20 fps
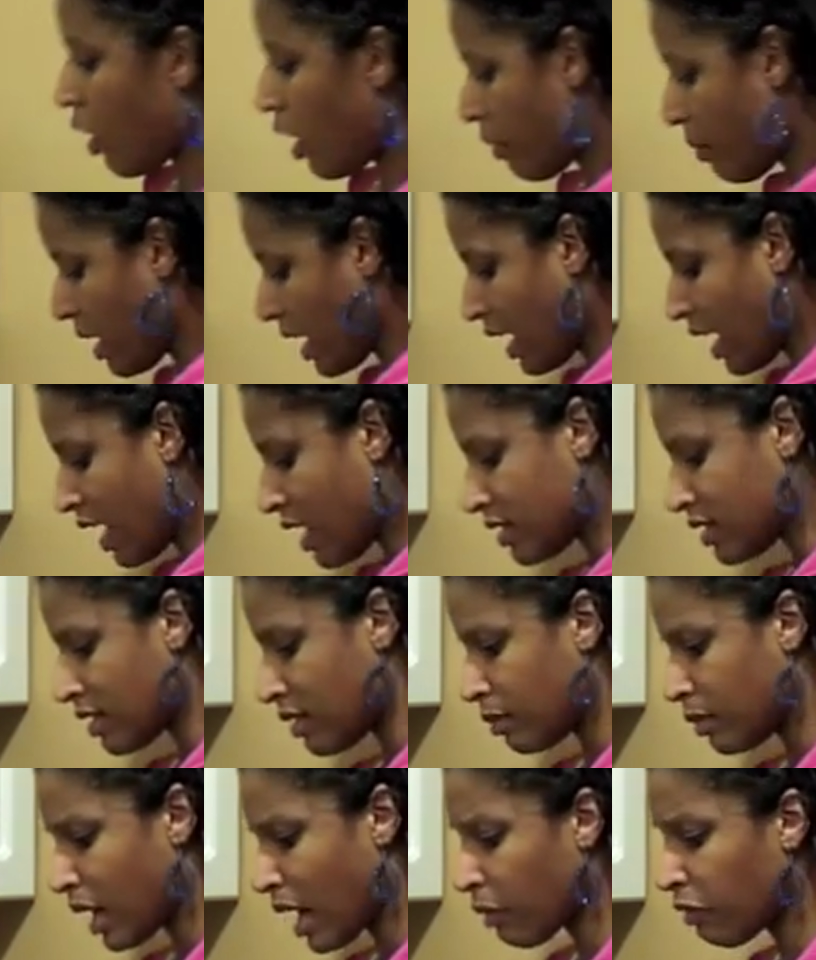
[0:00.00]
Constant
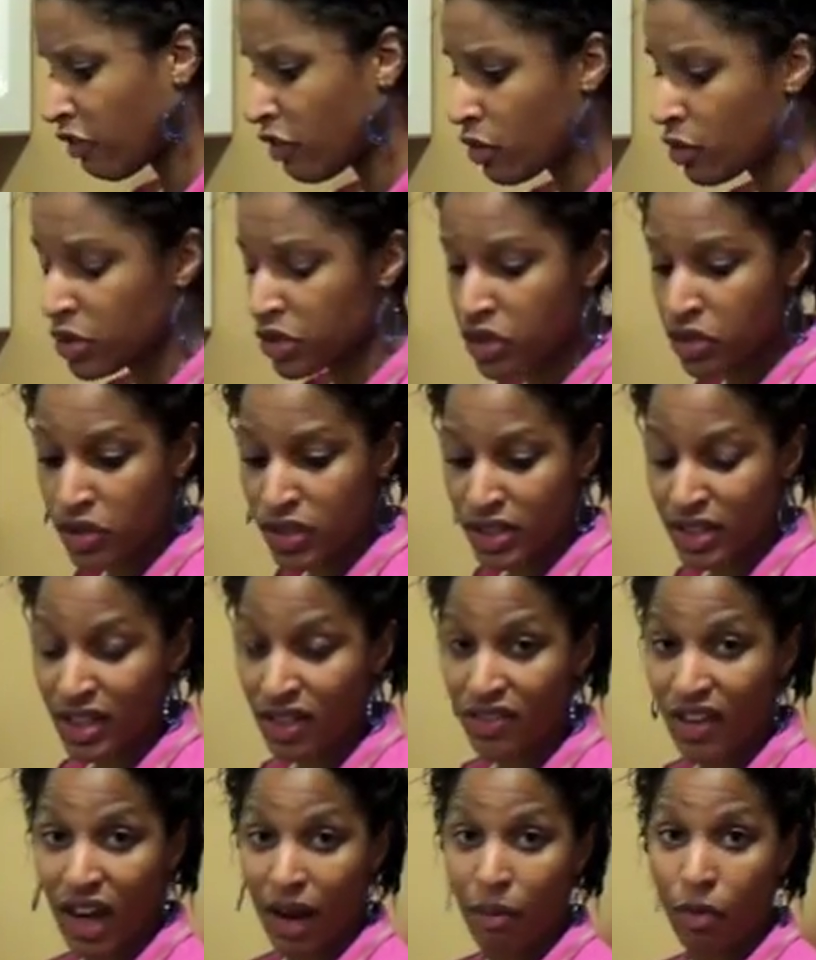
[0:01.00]
blog viewers will see
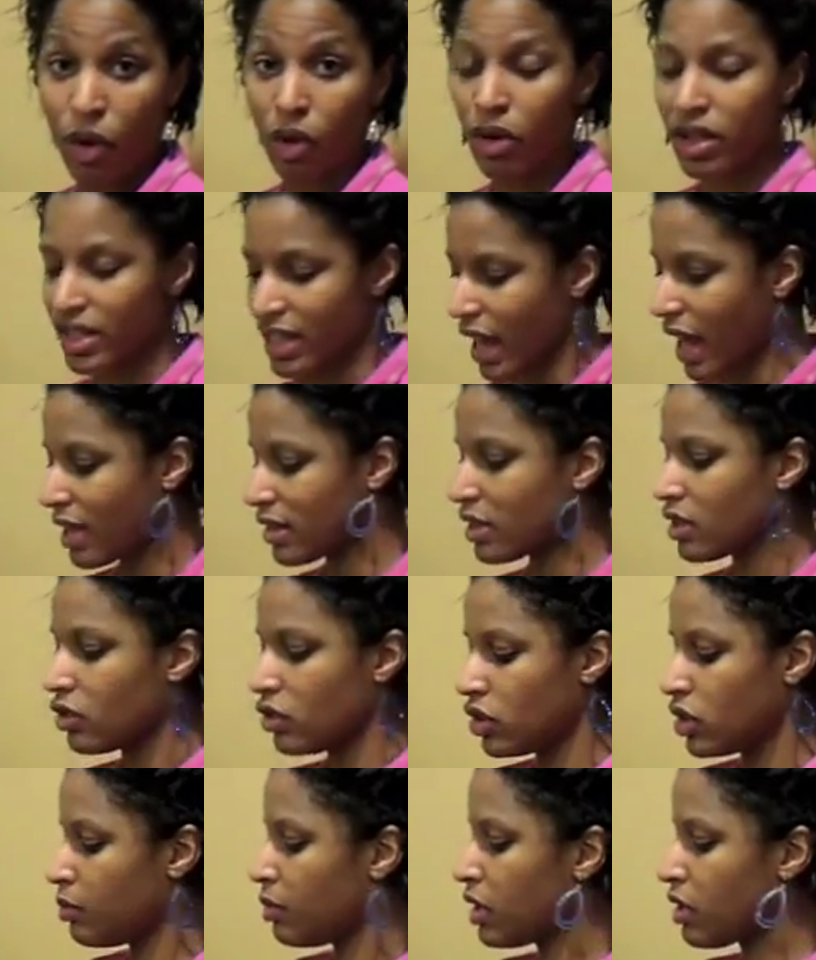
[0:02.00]
that I'm always asking you
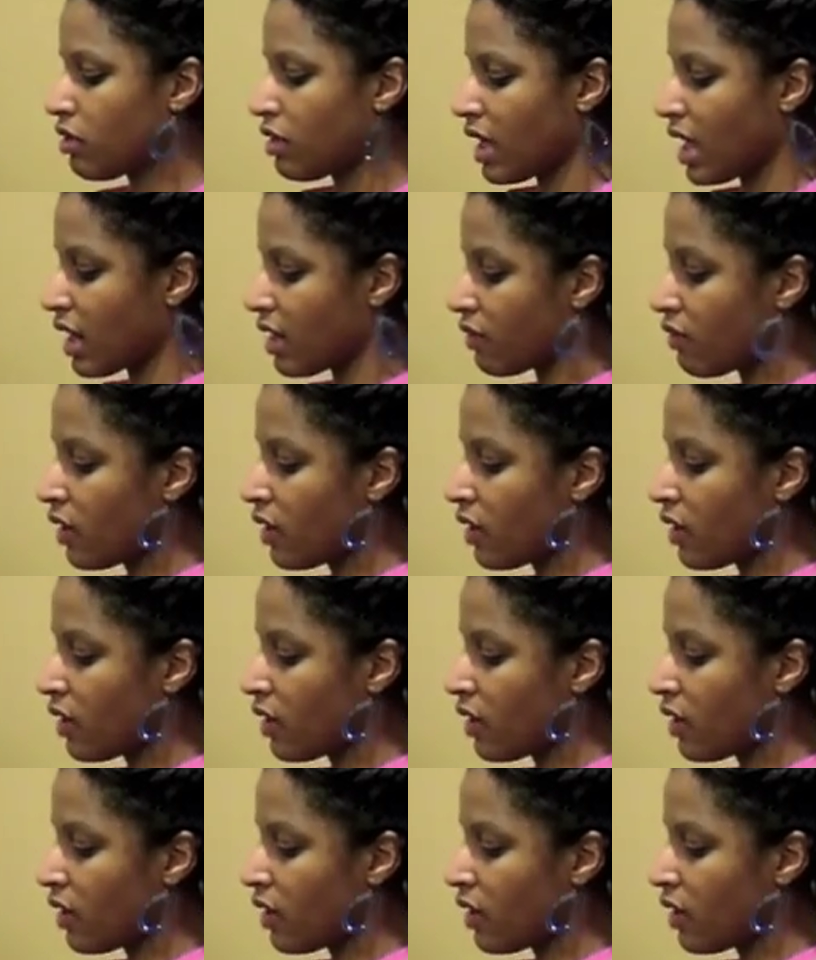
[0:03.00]
to be creative.